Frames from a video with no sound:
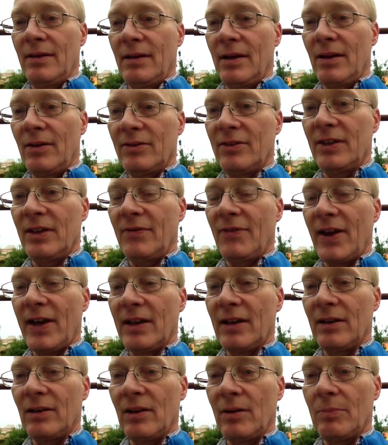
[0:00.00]
I'll see if I
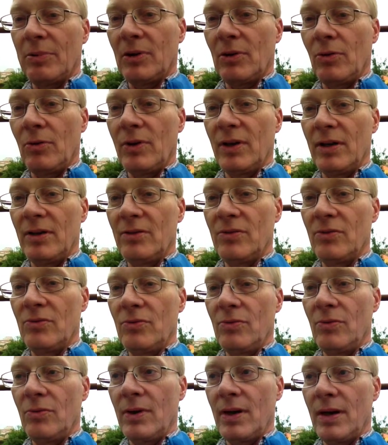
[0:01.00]
can upload it
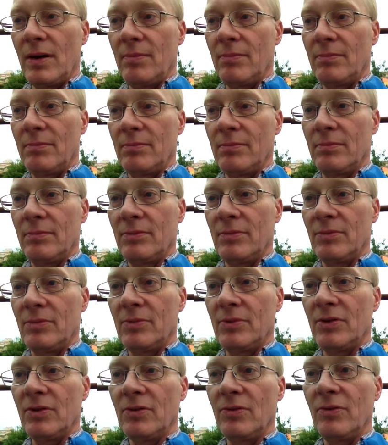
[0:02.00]
to um,
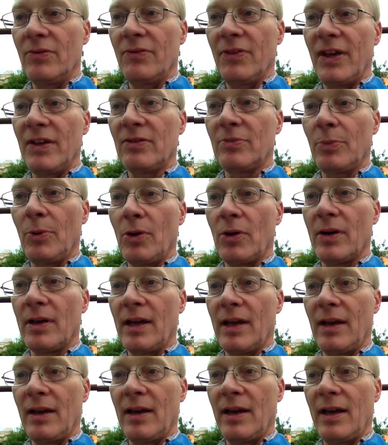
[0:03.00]
to Facebook,
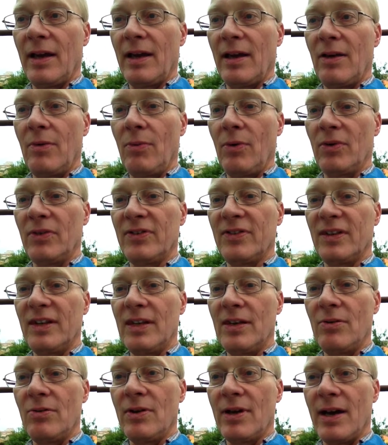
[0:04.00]
and I will see
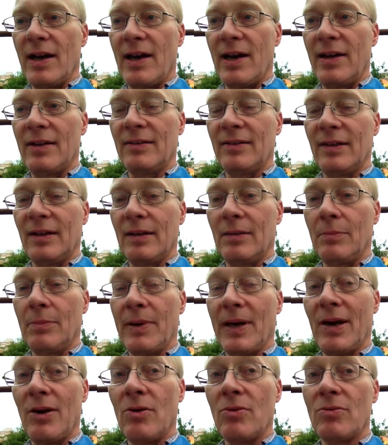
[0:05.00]
you guys in
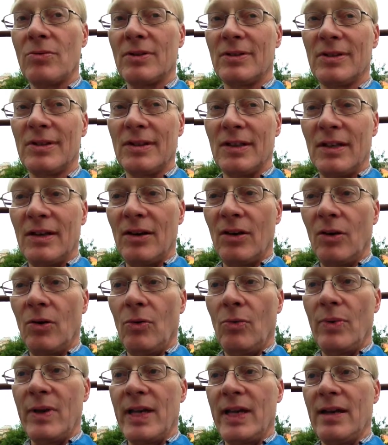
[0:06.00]
about a
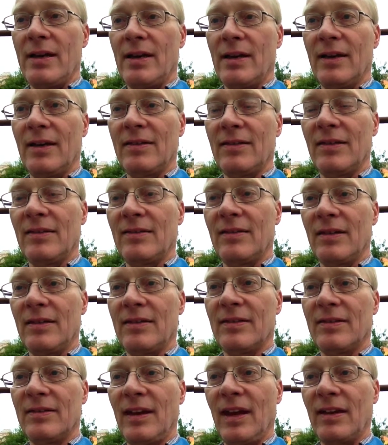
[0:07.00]
week. I guess it's the
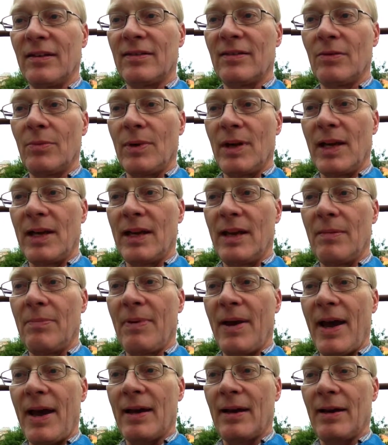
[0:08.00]
sixth when I get
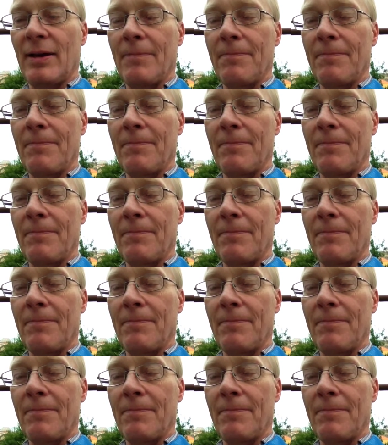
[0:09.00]
back.